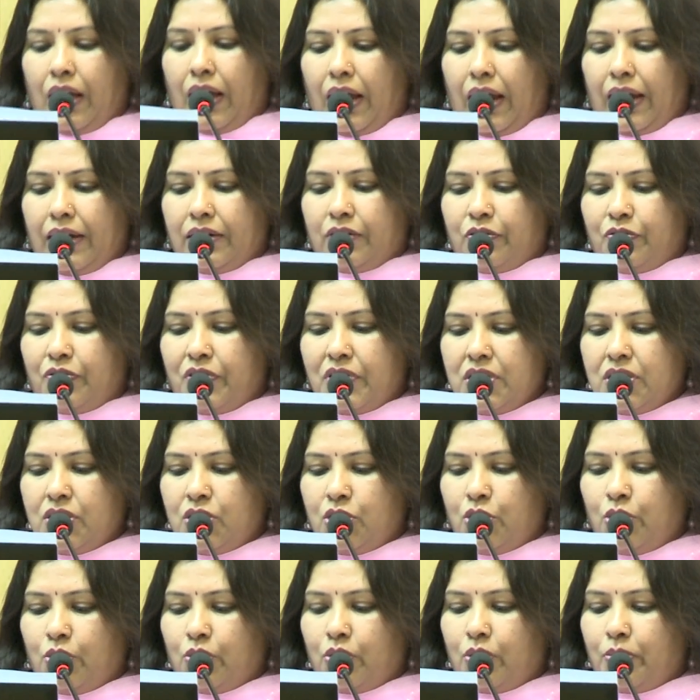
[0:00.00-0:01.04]
At First
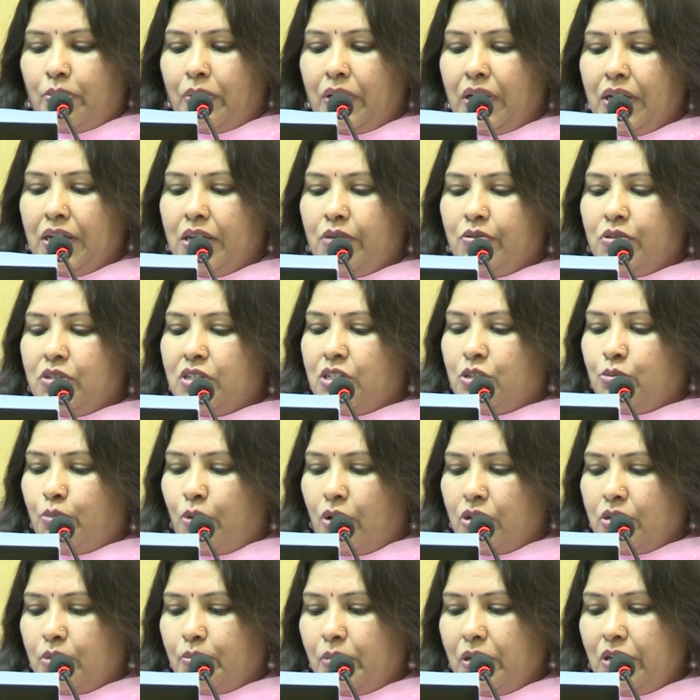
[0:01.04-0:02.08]
Europa, he was
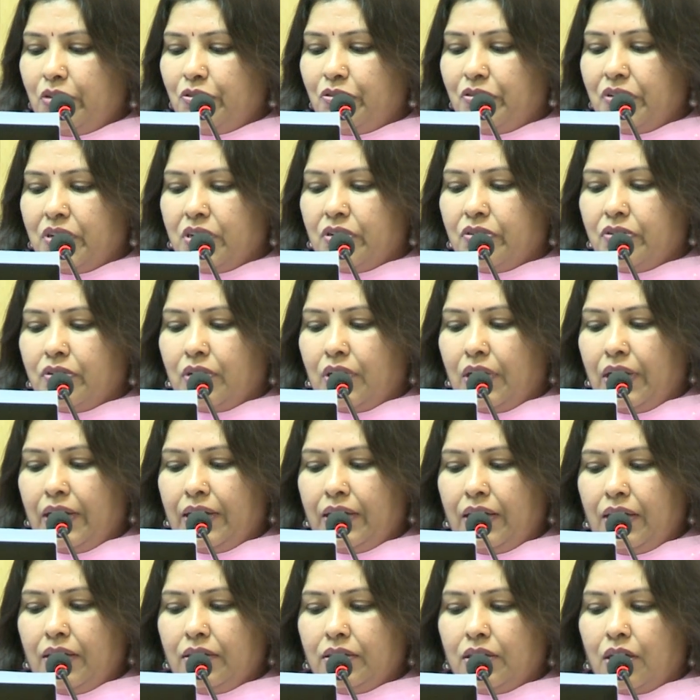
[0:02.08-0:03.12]
responsible for
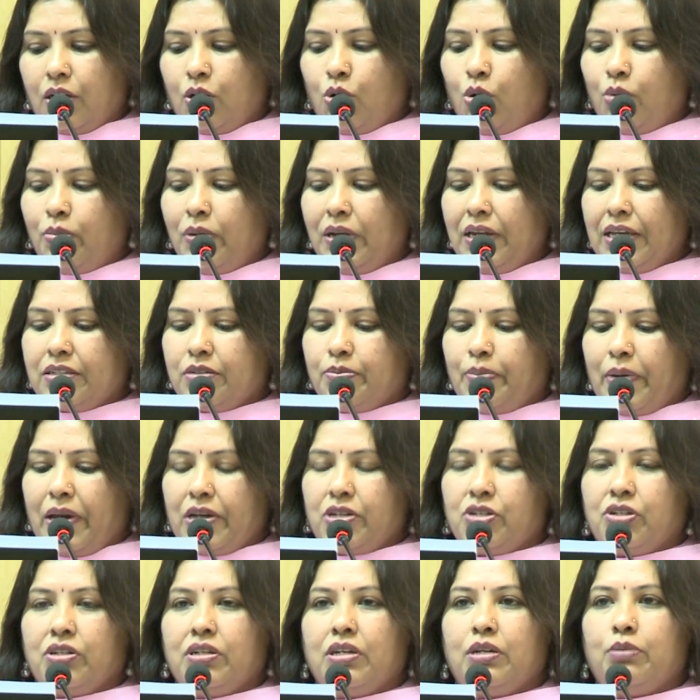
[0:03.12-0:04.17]
leading the global
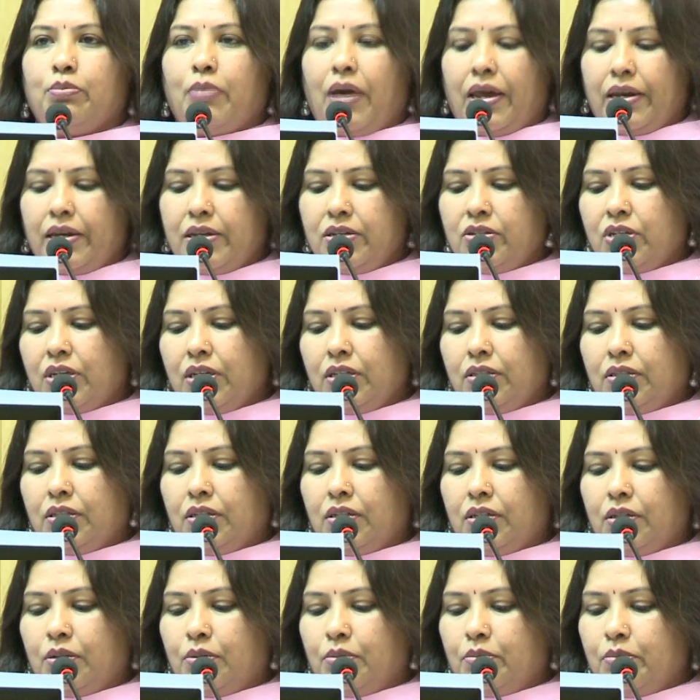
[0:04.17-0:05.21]
expansion and managing
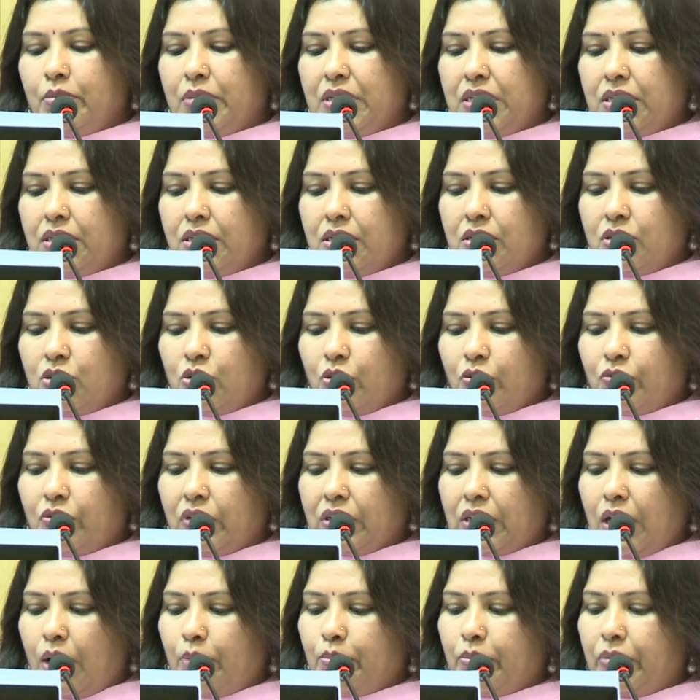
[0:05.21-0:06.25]
the business of the
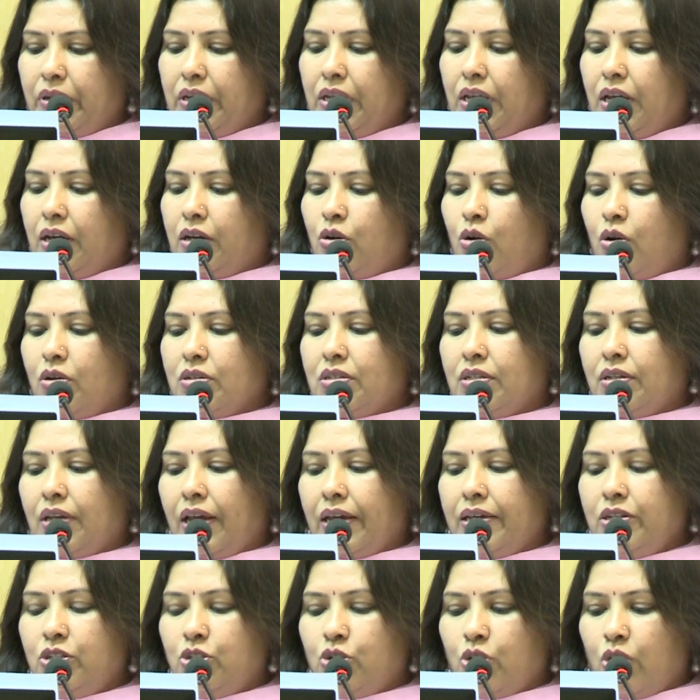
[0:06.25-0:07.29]
company across
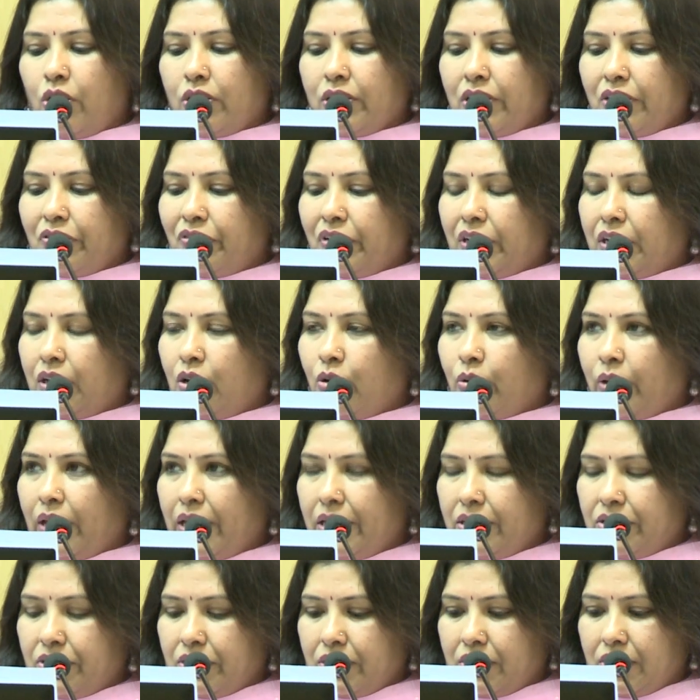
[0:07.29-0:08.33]
nine geographic
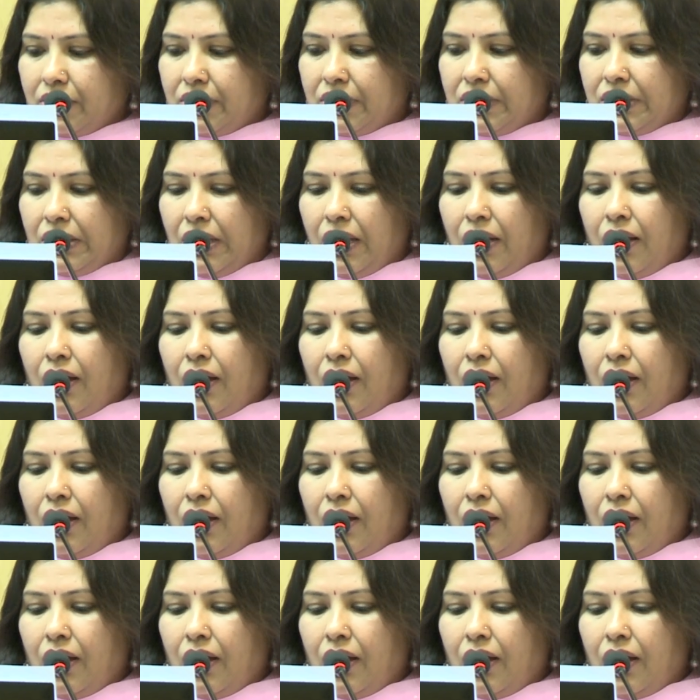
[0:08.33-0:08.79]
locations.